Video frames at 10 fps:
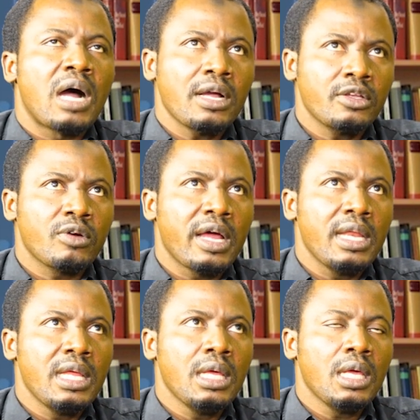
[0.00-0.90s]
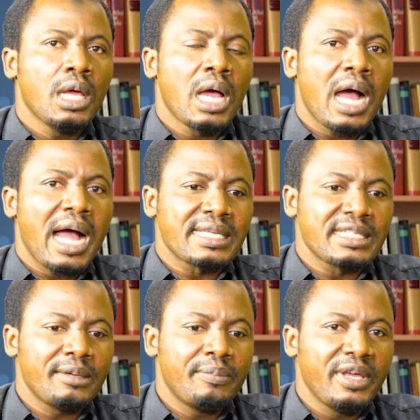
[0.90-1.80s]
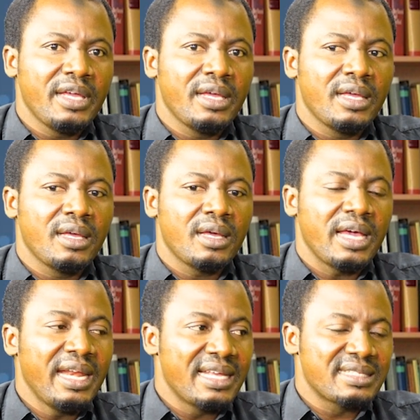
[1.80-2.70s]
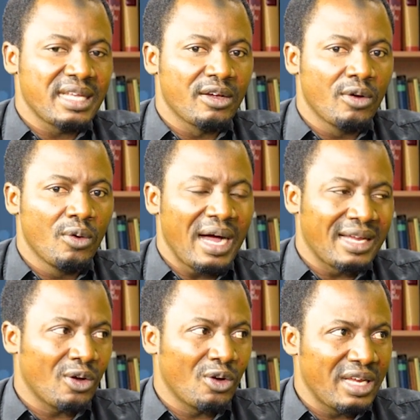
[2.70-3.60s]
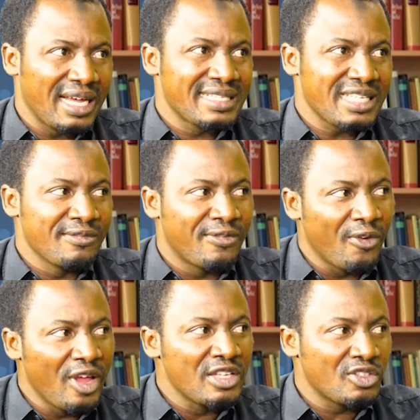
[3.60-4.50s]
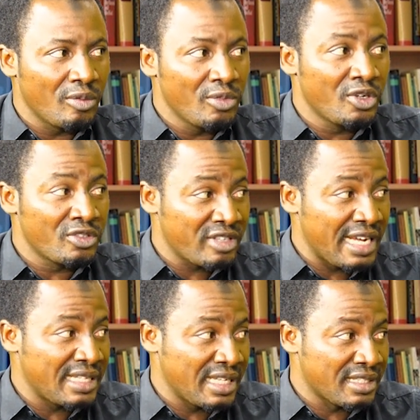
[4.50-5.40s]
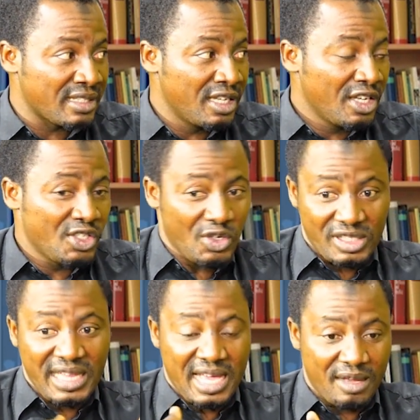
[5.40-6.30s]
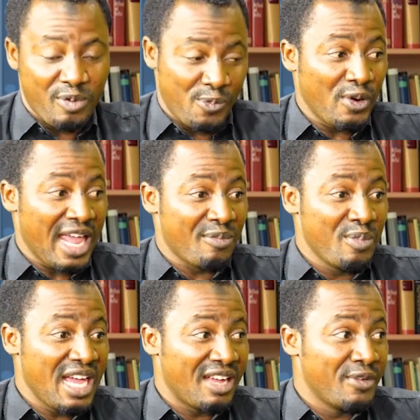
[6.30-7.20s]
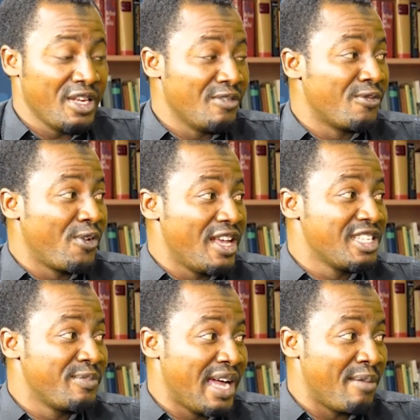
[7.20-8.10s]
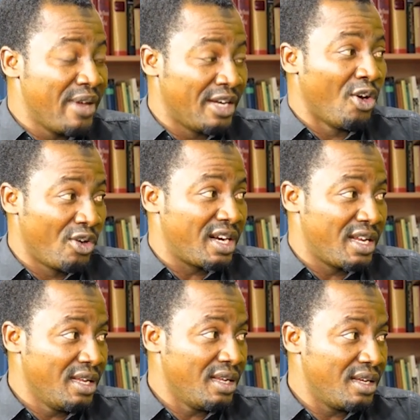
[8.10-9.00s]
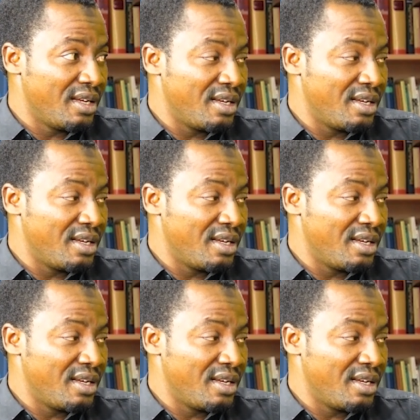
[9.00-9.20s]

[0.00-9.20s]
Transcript: actually Achebe, Elesengo, and others influenced some young writers, just like people like me have been influenced by Ben Okri,